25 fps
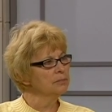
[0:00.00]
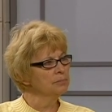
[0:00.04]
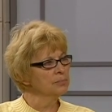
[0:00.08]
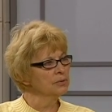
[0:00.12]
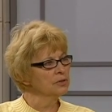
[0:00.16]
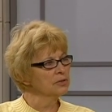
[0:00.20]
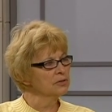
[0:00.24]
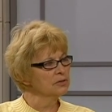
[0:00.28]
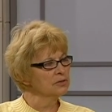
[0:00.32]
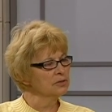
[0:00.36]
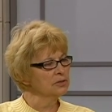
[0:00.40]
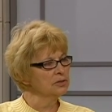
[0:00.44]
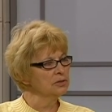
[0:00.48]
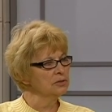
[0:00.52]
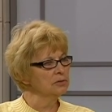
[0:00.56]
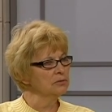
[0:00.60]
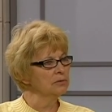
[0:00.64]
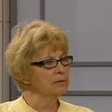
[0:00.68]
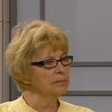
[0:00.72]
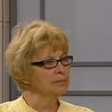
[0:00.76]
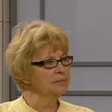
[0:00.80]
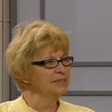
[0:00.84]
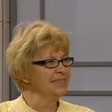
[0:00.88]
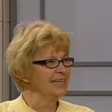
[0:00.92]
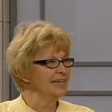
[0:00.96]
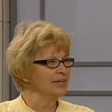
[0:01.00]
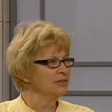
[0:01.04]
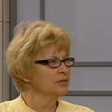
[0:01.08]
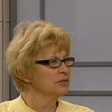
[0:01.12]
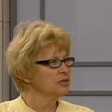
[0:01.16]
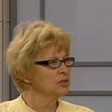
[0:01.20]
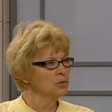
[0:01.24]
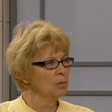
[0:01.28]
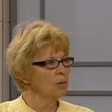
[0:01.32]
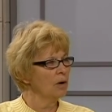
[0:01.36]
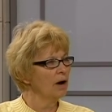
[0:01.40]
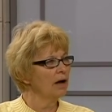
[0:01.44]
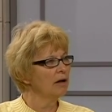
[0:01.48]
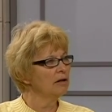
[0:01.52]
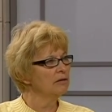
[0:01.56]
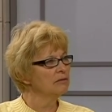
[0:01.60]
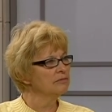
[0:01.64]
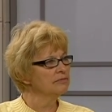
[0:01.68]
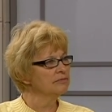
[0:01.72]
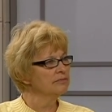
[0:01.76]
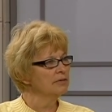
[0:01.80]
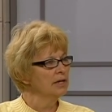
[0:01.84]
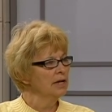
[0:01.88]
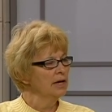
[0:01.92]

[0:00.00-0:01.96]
birth to 10 or 12,